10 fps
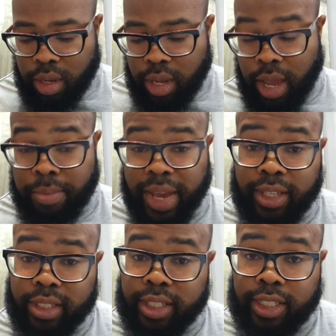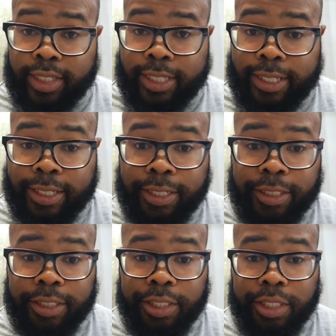And basically,
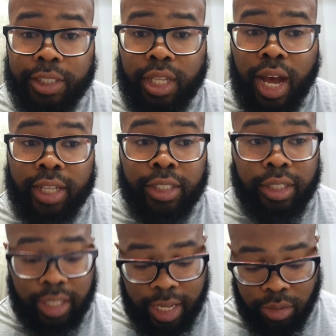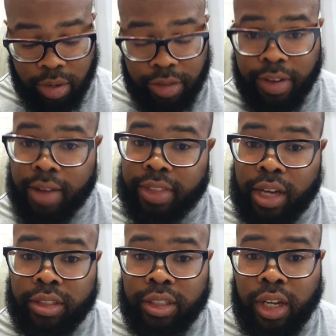I took that
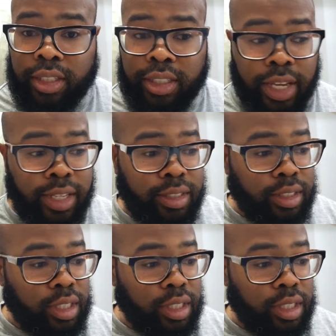$25,000 debt,